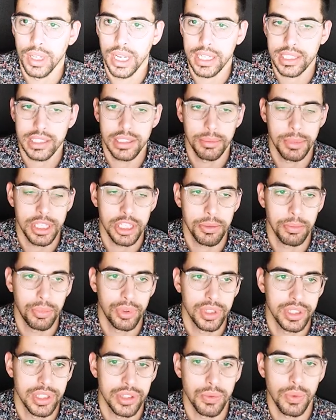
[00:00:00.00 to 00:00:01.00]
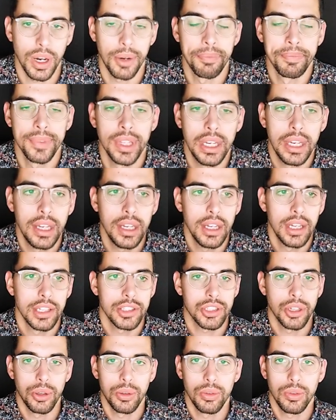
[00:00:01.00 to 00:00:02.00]
exclamation points as well.
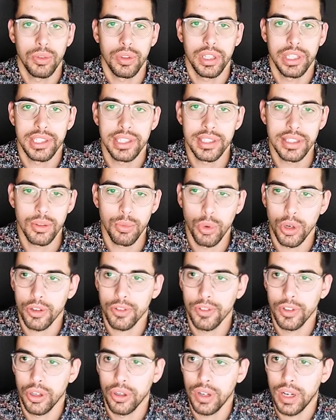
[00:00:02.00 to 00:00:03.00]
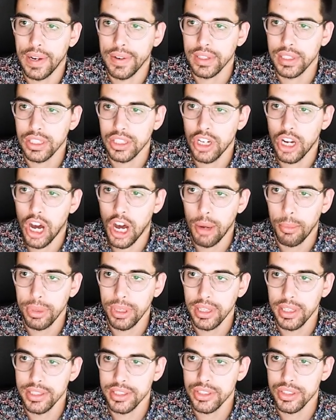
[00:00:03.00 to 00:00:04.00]
So this is the workflow. I'm going to copy
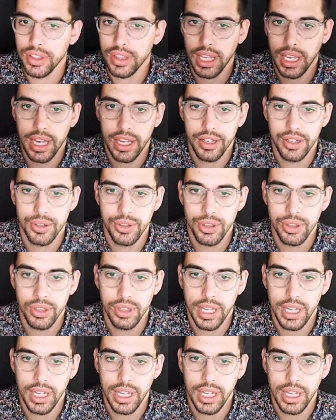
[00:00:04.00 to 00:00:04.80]
this to the editor,